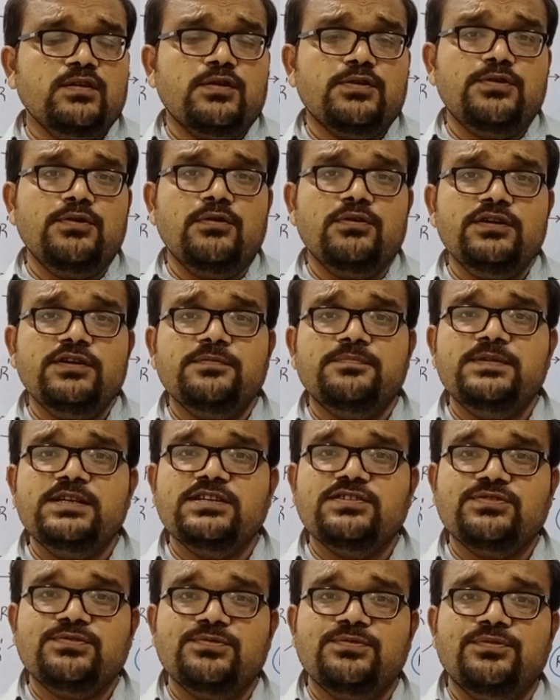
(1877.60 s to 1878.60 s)
don't
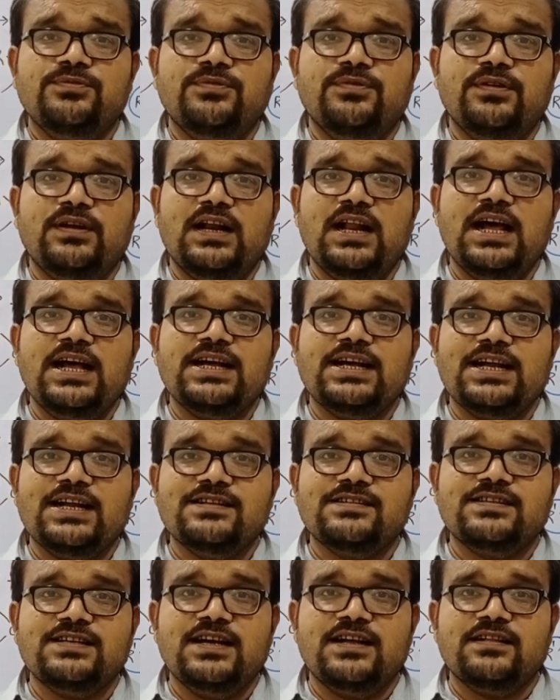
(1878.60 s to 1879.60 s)
miss to like
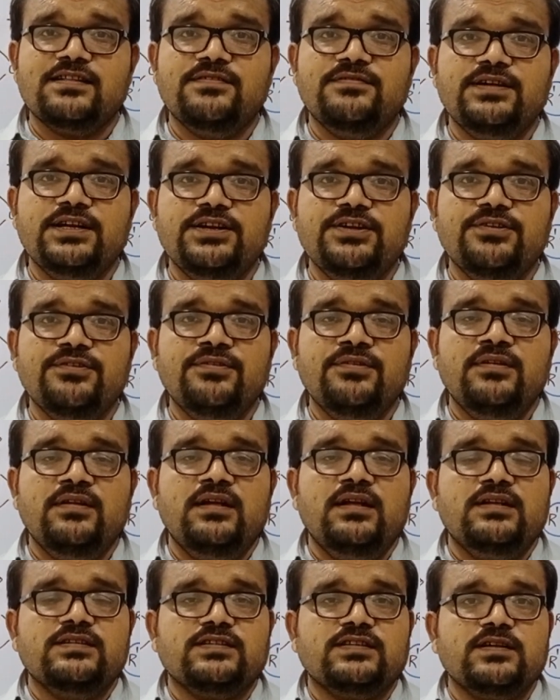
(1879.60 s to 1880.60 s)
and share the video,
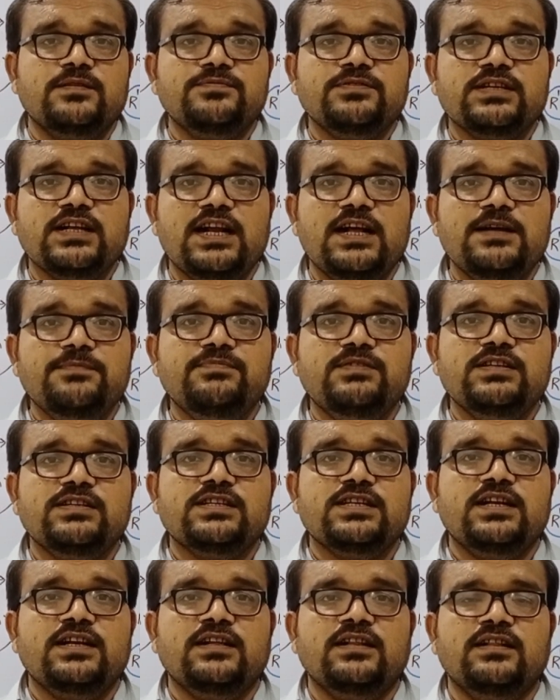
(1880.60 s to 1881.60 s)
subscribe the
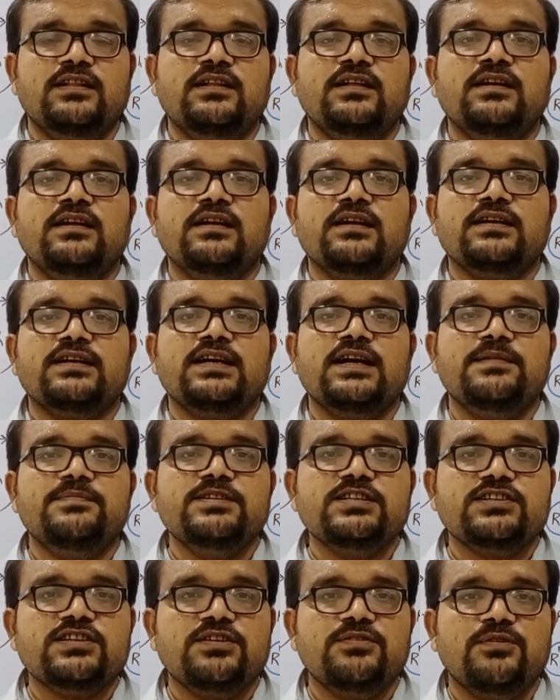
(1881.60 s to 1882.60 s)
channel
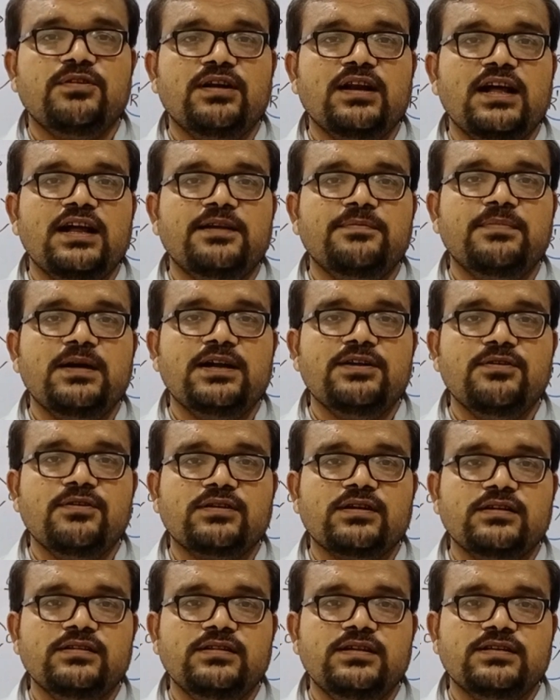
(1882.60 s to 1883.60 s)
Chemistry Online by Dr.